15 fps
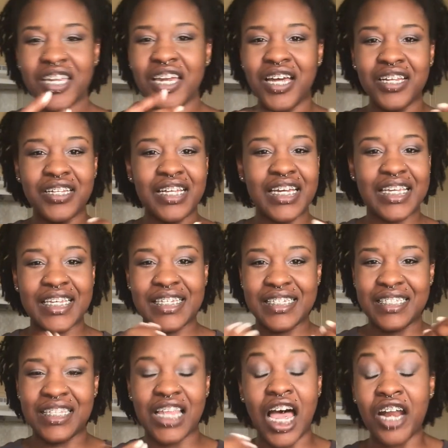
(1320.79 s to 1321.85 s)
lucky
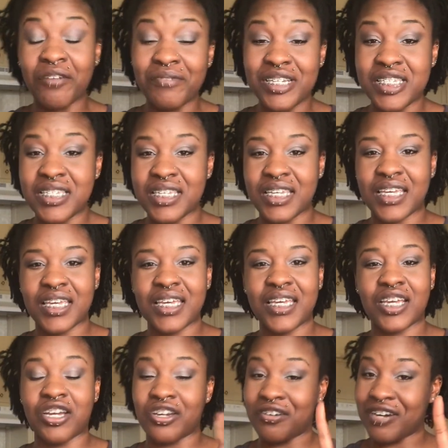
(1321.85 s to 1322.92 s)
lottery ticket.
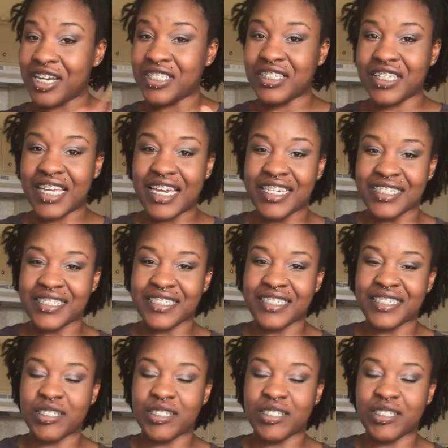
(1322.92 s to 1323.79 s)
Congratulations.